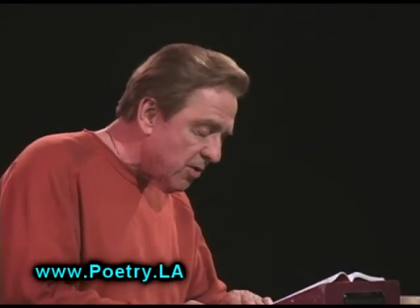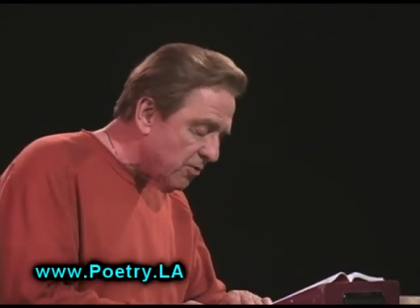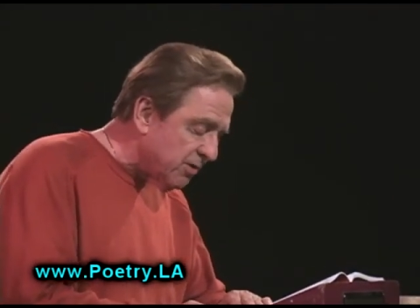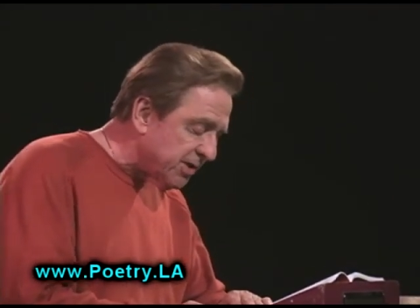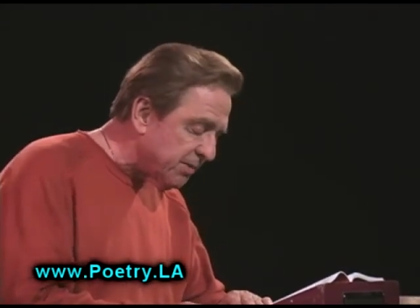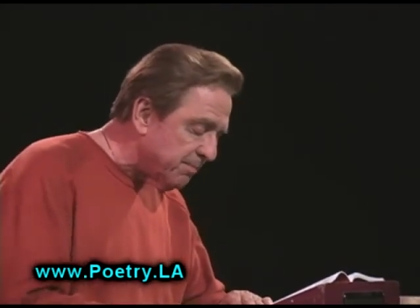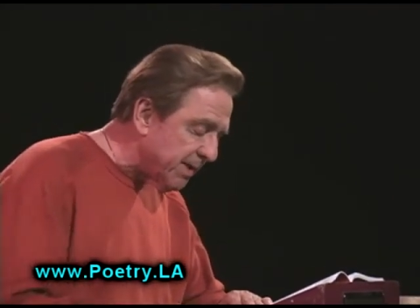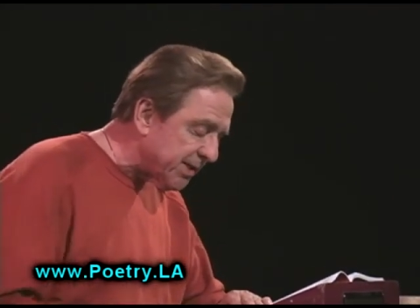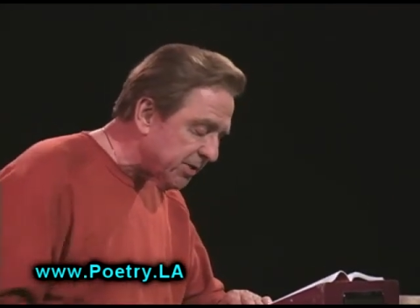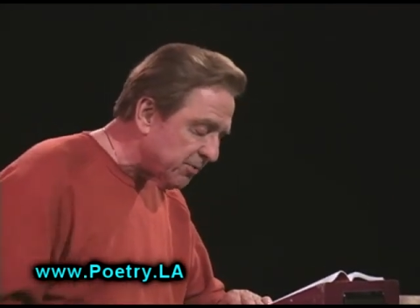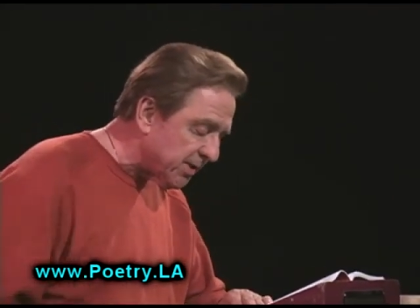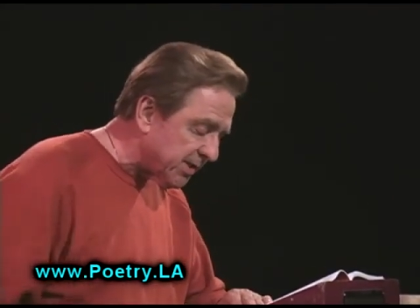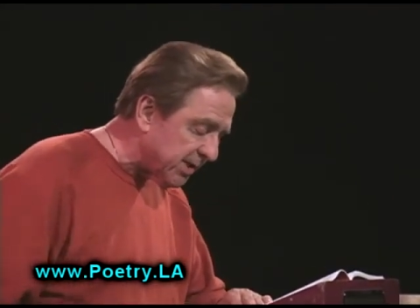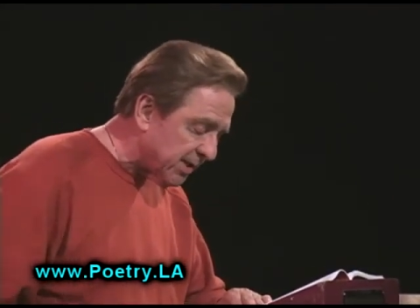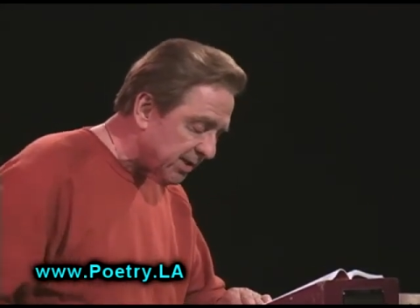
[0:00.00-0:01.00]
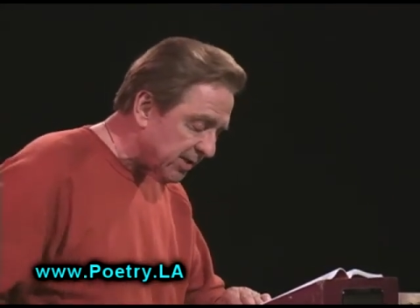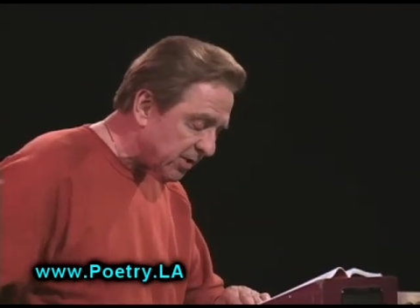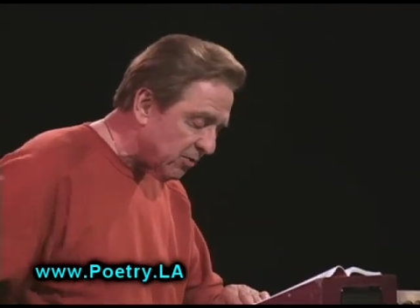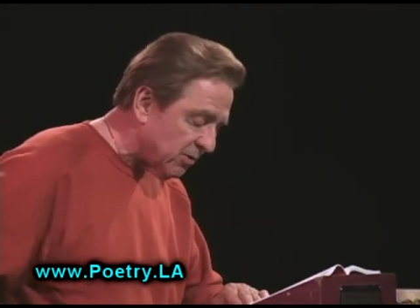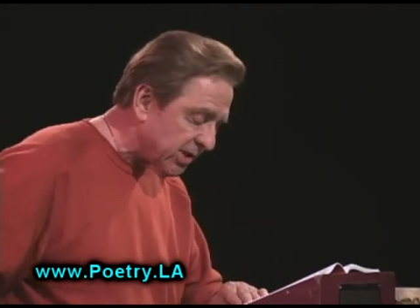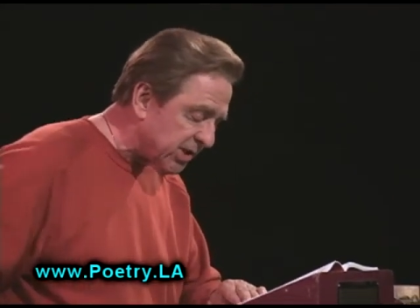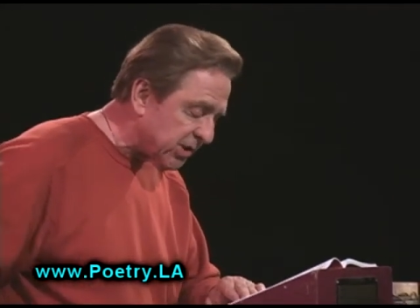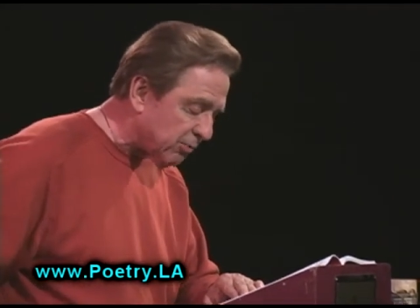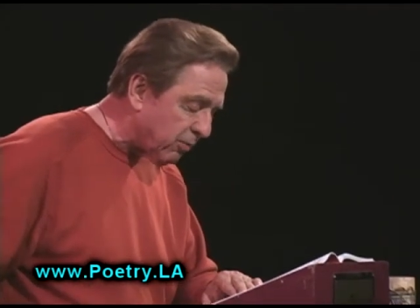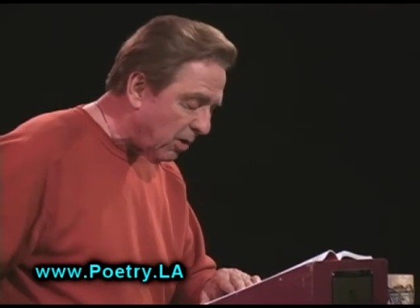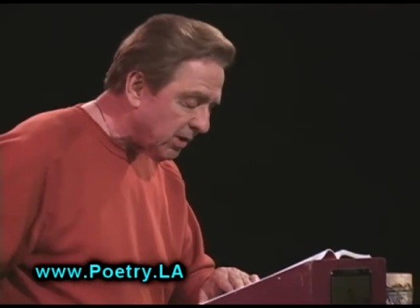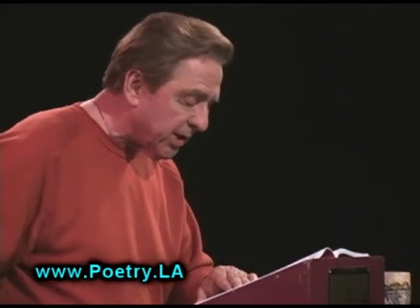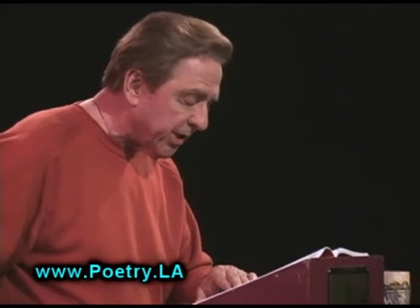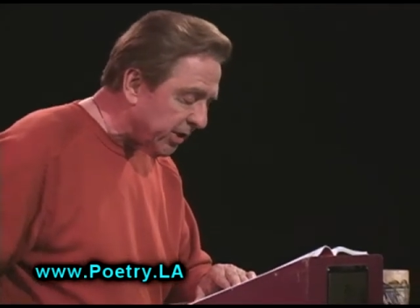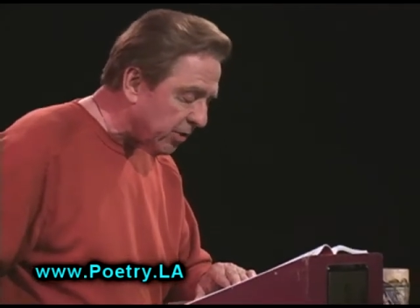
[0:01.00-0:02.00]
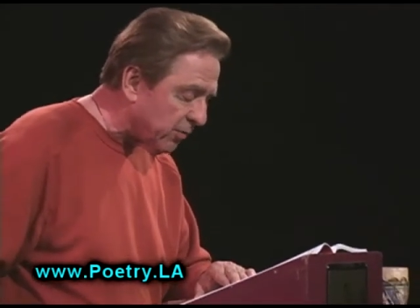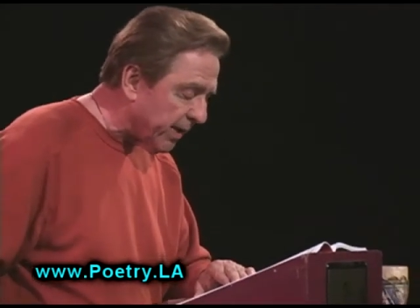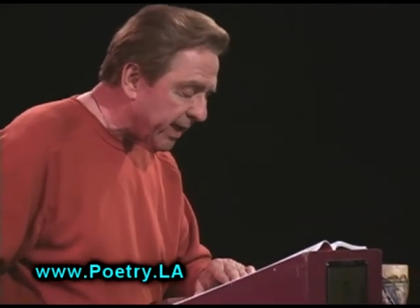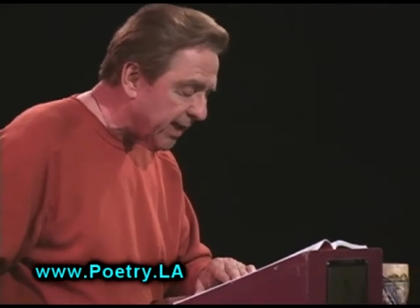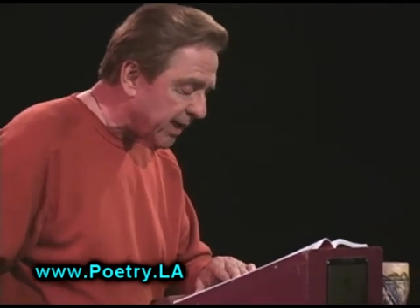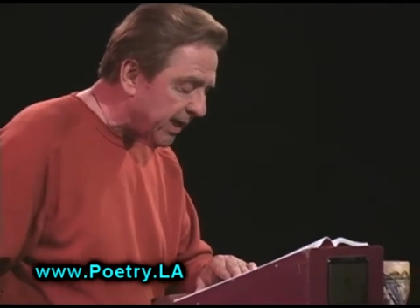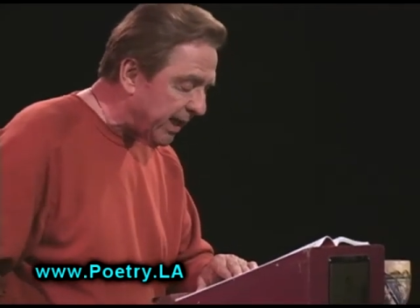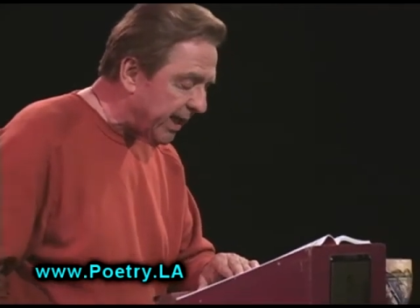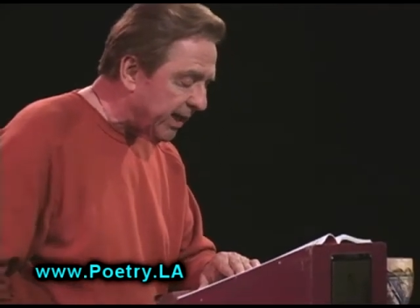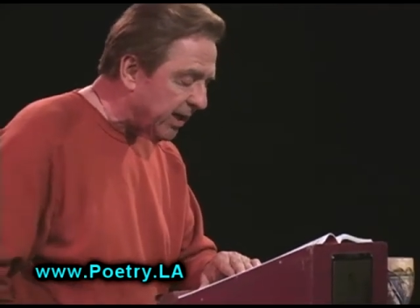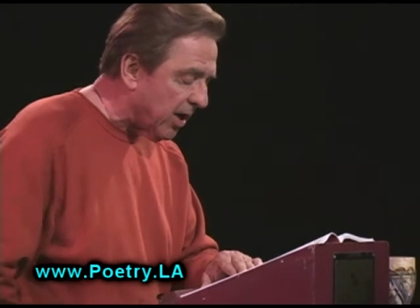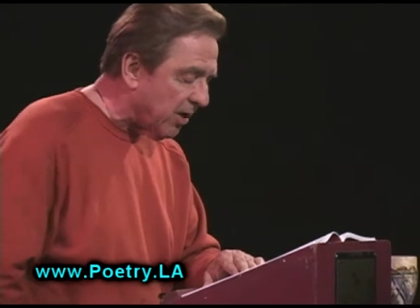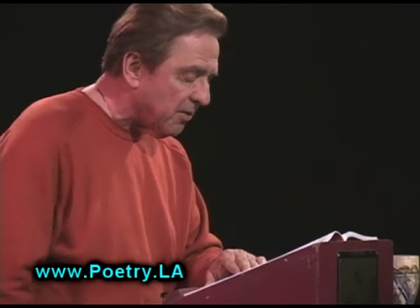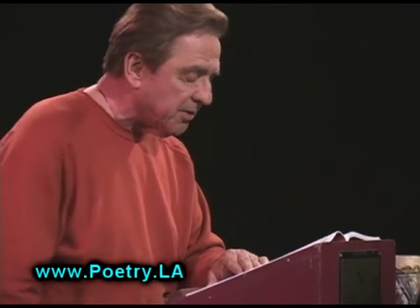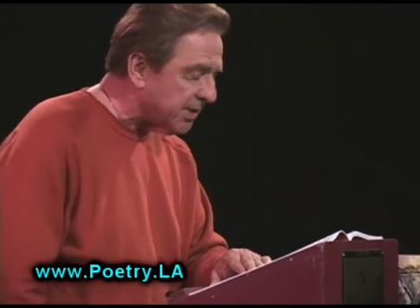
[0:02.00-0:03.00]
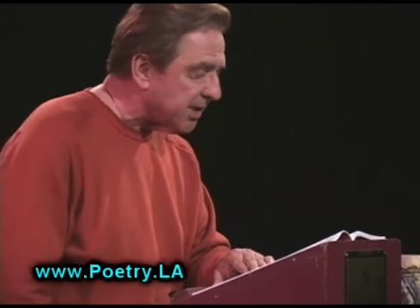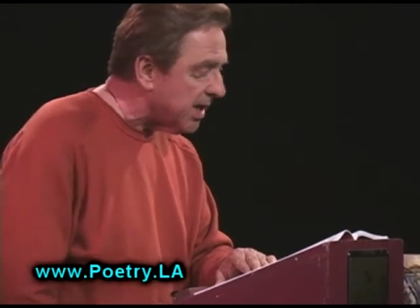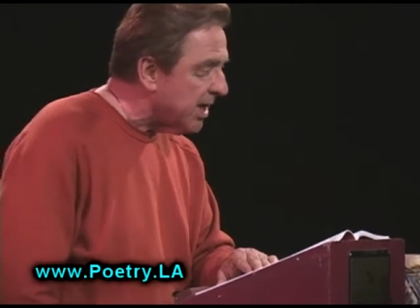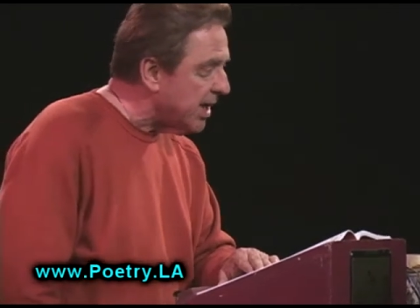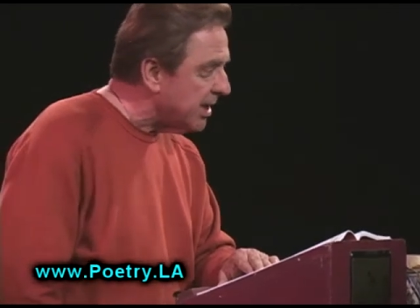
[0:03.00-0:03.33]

whose mistresses, whose swollen greed and egos